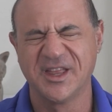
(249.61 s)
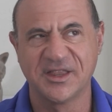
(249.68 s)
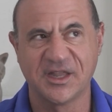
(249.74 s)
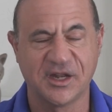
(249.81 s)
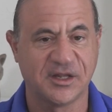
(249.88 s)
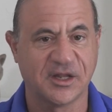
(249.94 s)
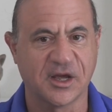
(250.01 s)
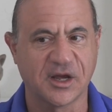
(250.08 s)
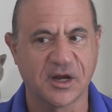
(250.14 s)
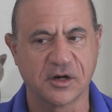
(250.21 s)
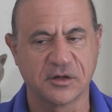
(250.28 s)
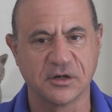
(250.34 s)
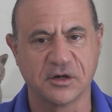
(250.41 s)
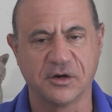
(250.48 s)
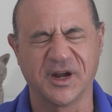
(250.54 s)
than a
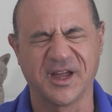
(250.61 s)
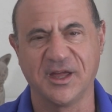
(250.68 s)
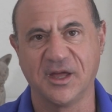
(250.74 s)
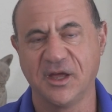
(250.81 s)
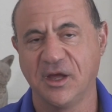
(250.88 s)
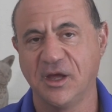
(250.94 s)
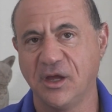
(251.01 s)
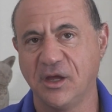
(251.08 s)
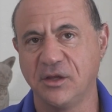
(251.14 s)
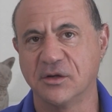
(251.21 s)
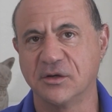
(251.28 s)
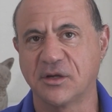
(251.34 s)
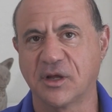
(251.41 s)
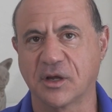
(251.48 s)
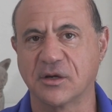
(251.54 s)
tech degree in
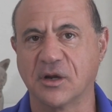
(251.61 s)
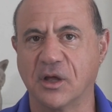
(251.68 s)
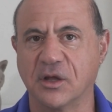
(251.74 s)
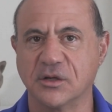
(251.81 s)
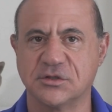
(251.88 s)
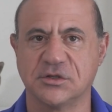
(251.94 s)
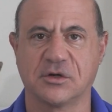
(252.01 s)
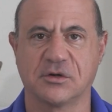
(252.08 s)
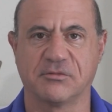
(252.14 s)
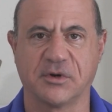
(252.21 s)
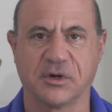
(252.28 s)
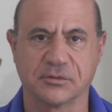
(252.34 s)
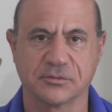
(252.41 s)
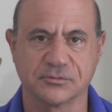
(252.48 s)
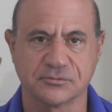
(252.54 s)
your technology
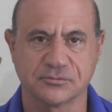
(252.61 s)
career.